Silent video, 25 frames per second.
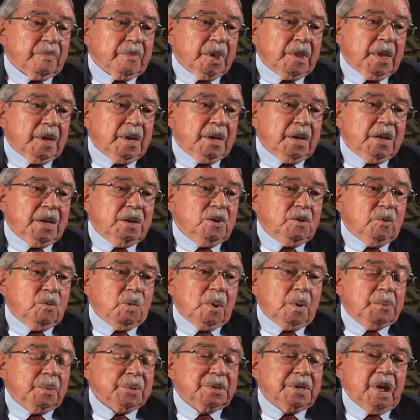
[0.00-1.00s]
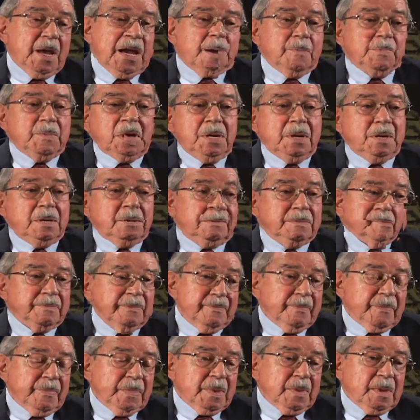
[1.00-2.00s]
They didn't know what was happening
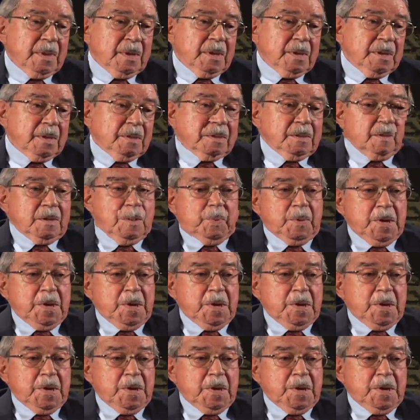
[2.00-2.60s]
to